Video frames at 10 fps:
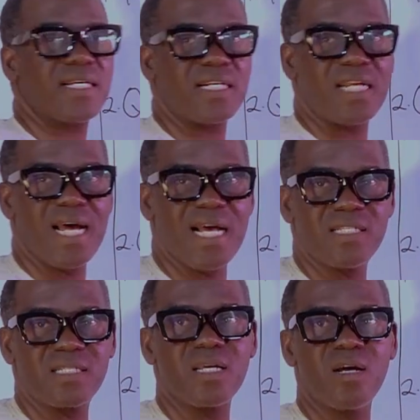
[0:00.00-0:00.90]
class
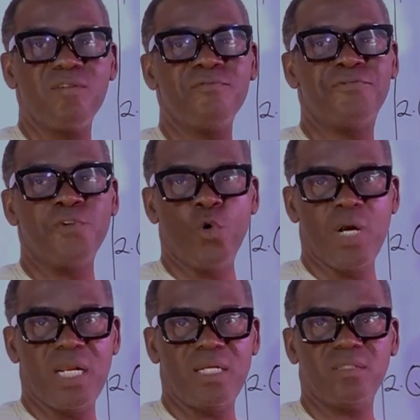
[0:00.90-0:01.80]

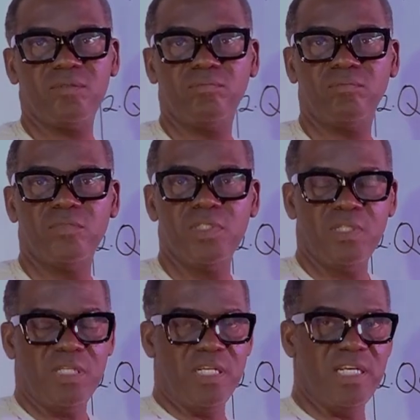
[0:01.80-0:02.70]
vowel.
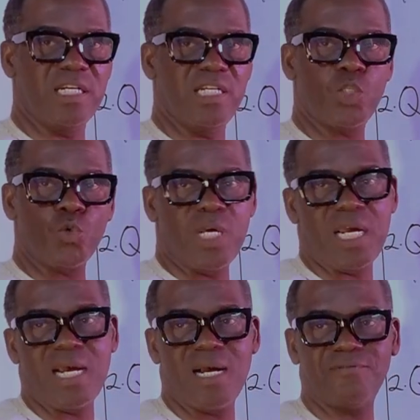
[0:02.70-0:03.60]
In English, we
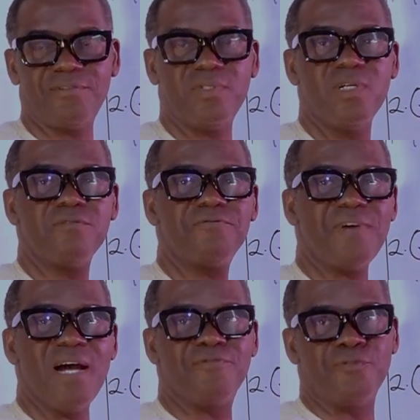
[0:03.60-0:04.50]
have
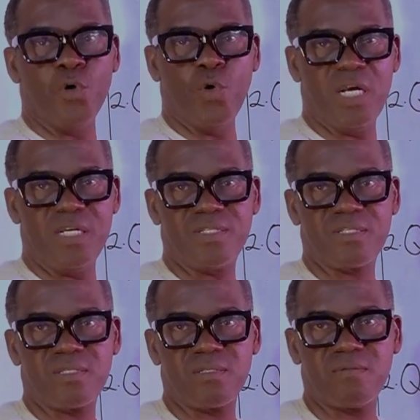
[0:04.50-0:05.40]
5 vowels.
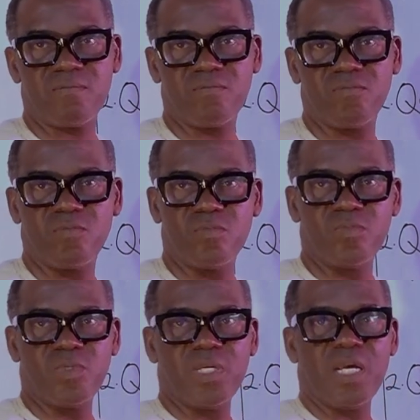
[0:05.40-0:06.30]

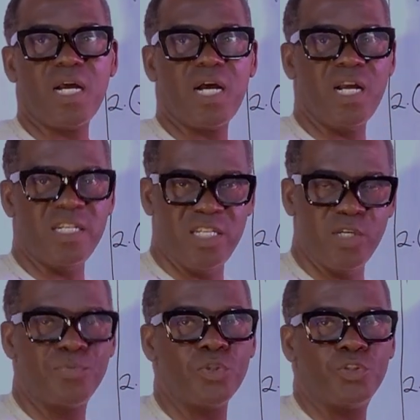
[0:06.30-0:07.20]
And in
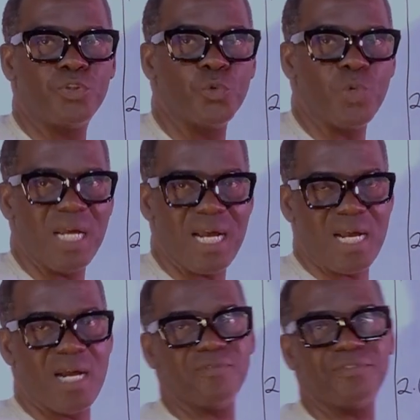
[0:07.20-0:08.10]
Hebrew too, we
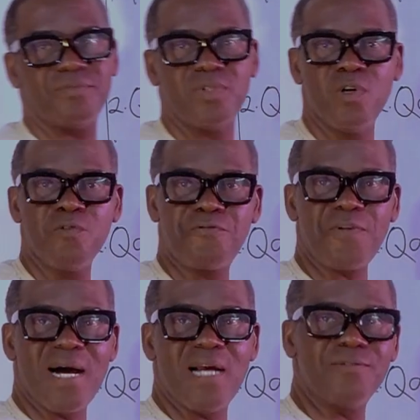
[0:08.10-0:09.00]
have
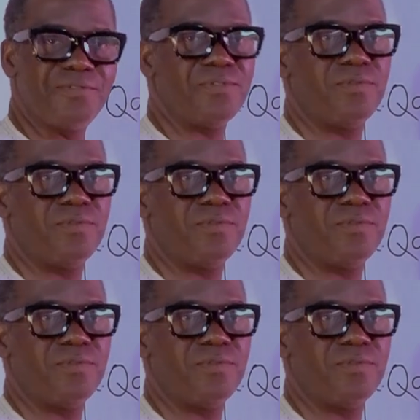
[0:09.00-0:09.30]
5